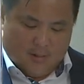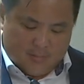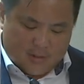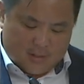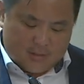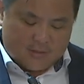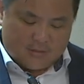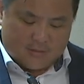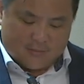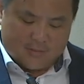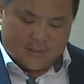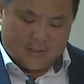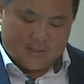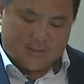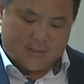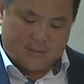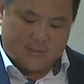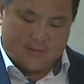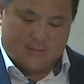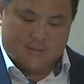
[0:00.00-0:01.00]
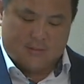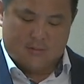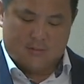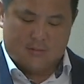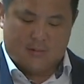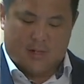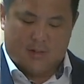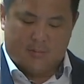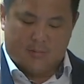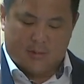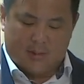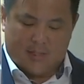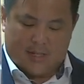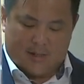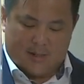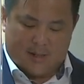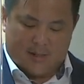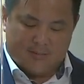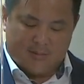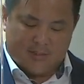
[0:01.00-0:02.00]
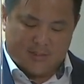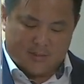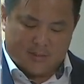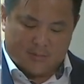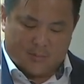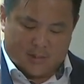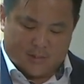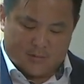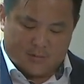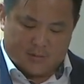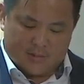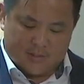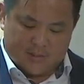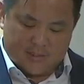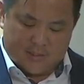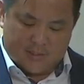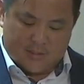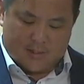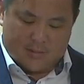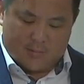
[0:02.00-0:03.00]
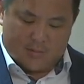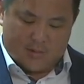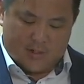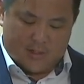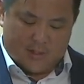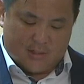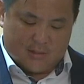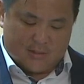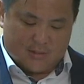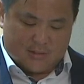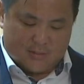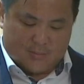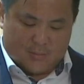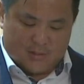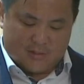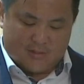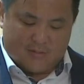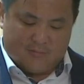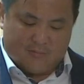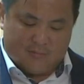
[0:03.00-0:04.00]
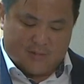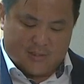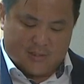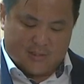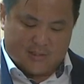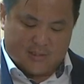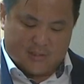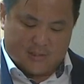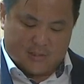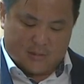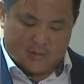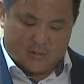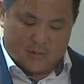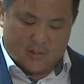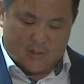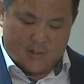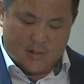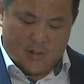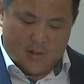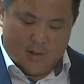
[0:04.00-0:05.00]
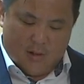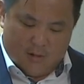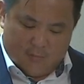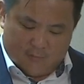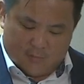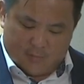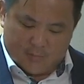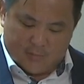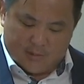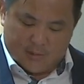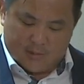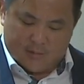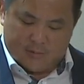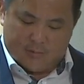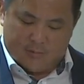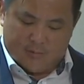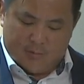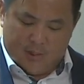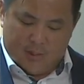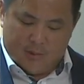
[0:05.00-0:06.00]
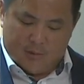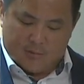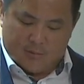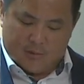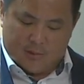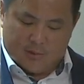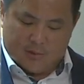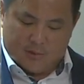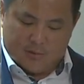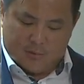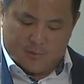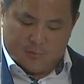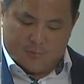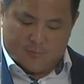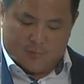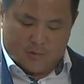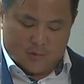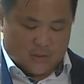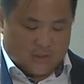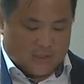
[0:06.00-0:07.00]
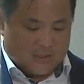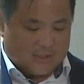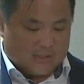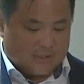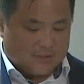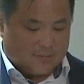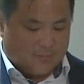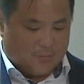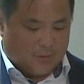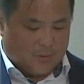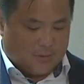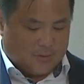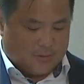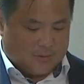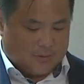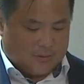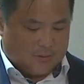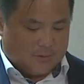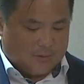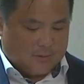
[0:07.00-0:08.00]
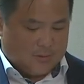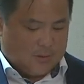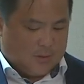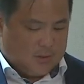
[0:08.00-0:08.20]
Because of this, I would like MCCY to consider upgrading sports and fitness industry from Tier 3 to Tier 2 for JSS support.